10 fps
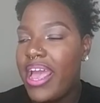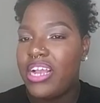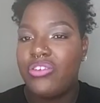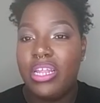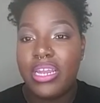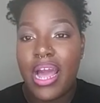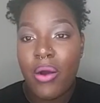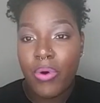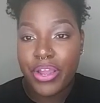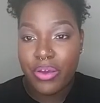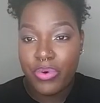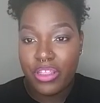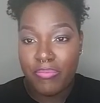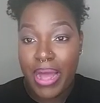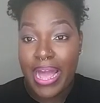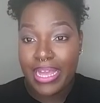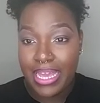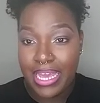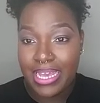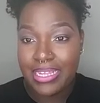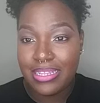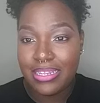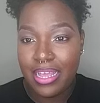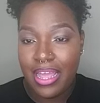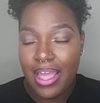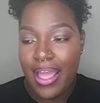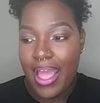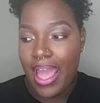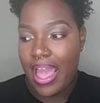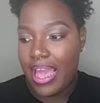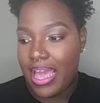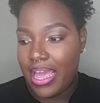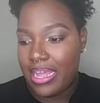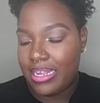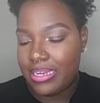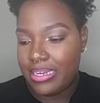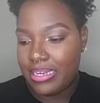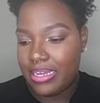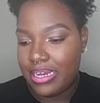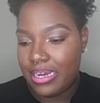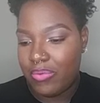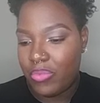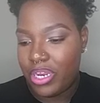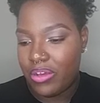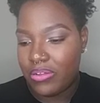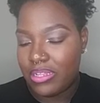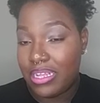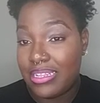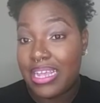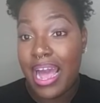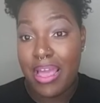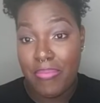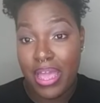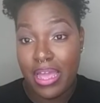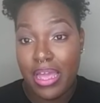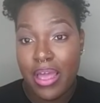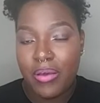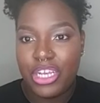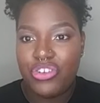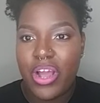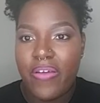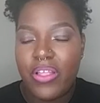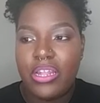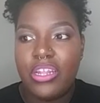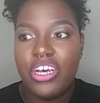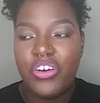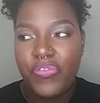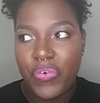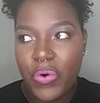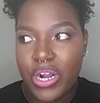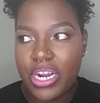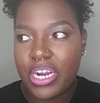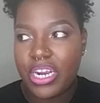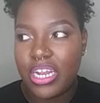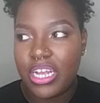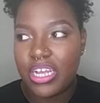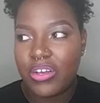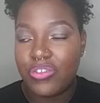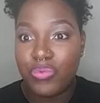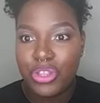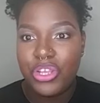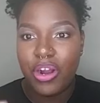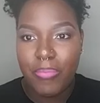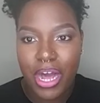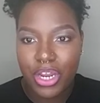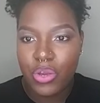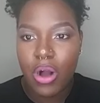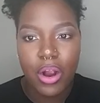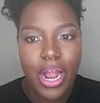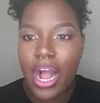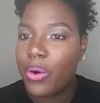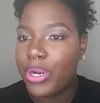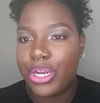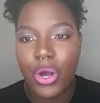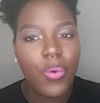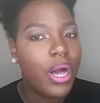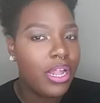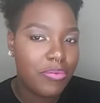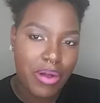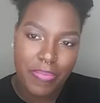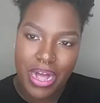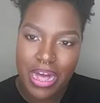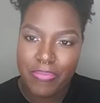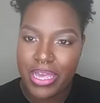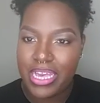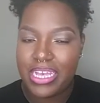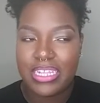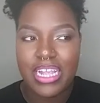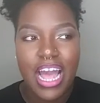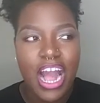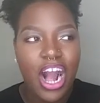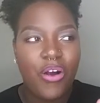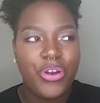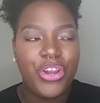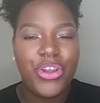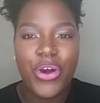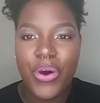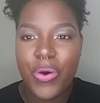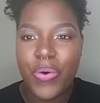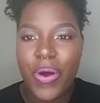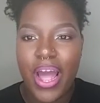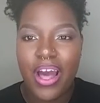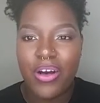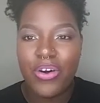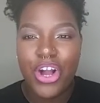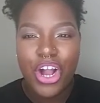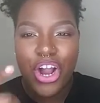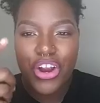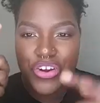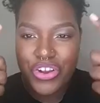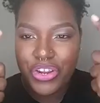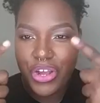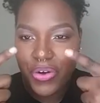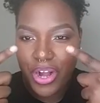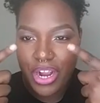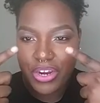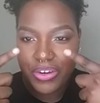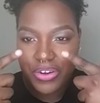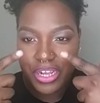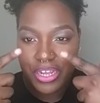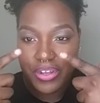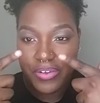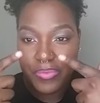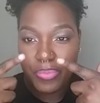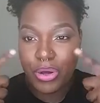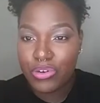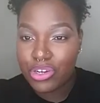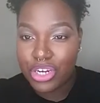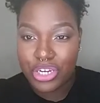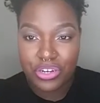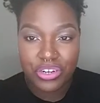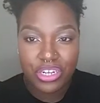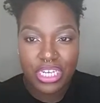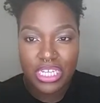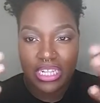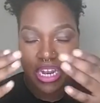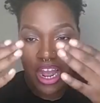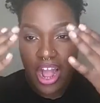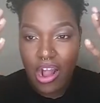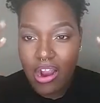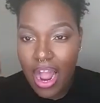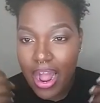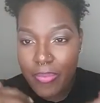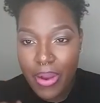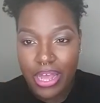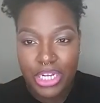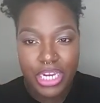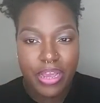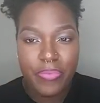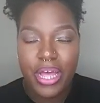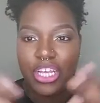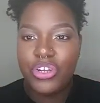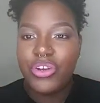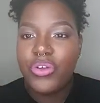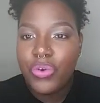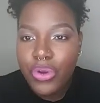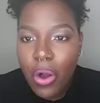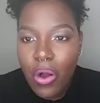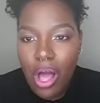actually not working with my kit, and what else? Timing, because you have to look for. Because with your model, I already know what color my mom is. I already know how her, her bone structure is and her eyebrow shape. You know